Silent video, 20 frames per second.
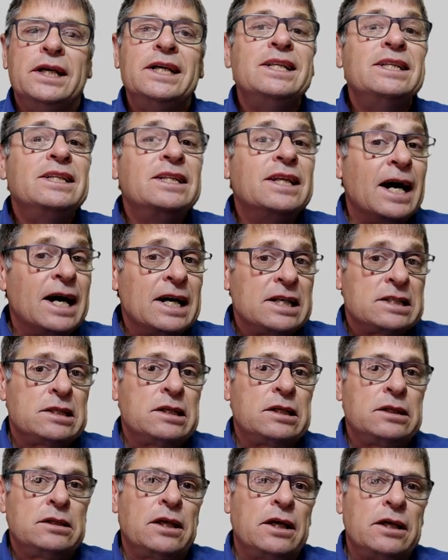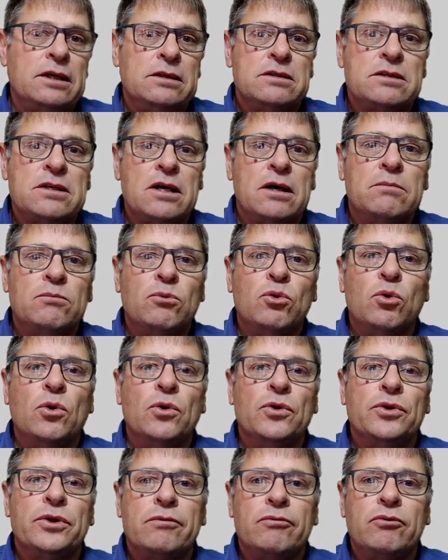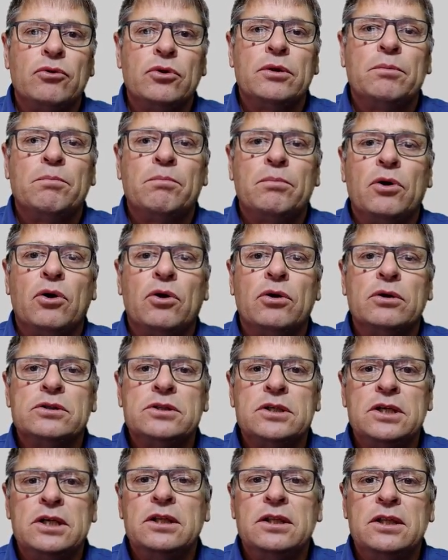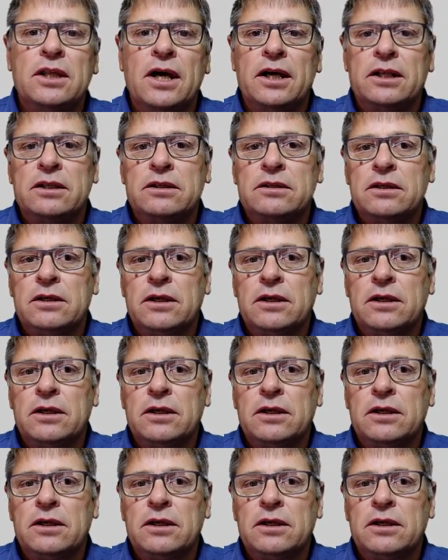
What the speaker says: it does retain some water for the plants in that